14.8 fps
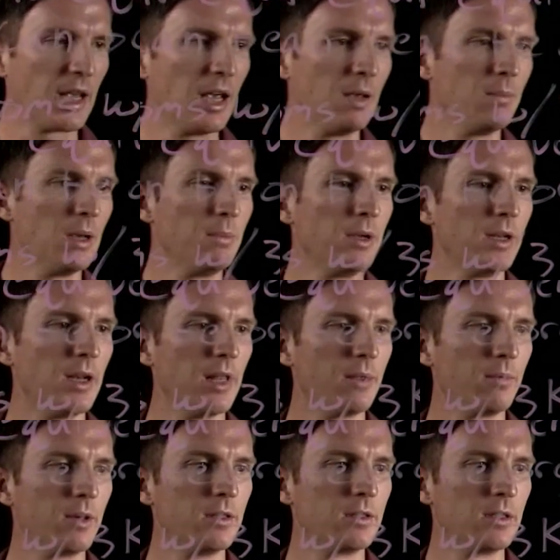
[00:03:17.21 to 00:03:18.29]
okay, maybe
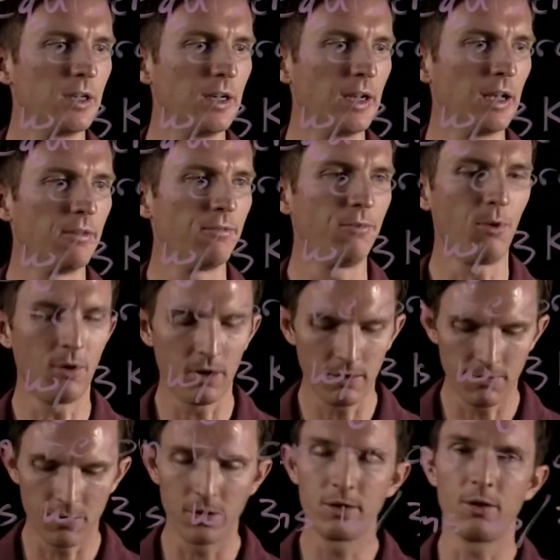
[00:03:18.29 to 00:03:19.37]
another one sitting at
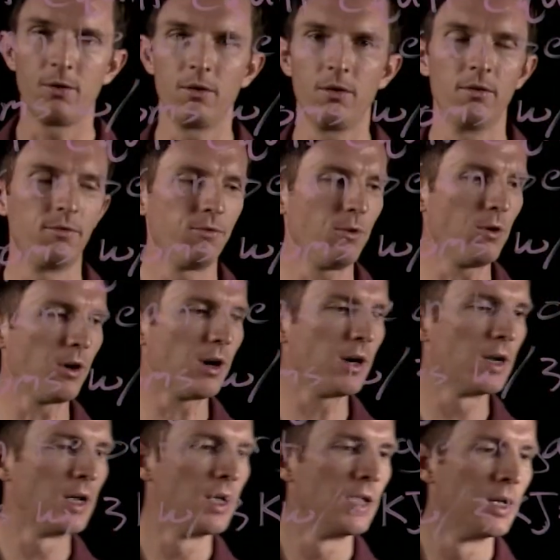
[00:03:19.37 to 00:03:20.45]
four for a total of
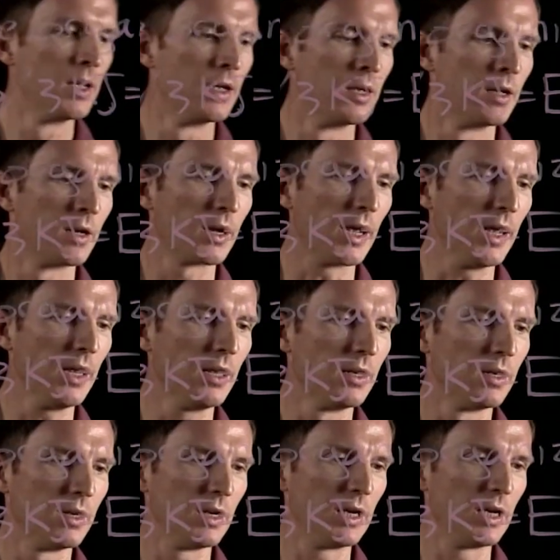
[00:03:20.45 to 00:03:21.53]
four,
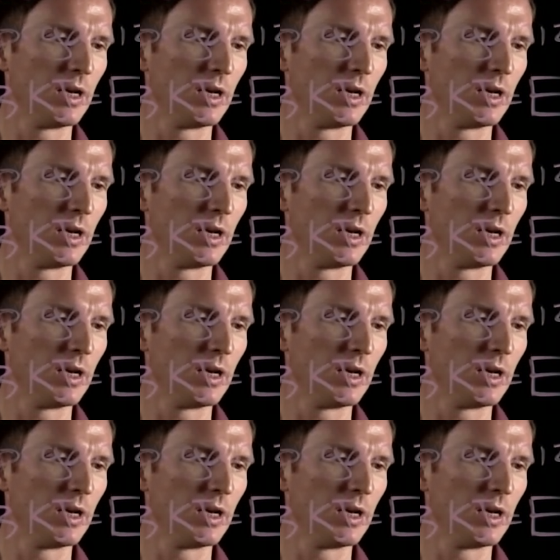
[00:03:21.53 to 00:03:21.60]
okay.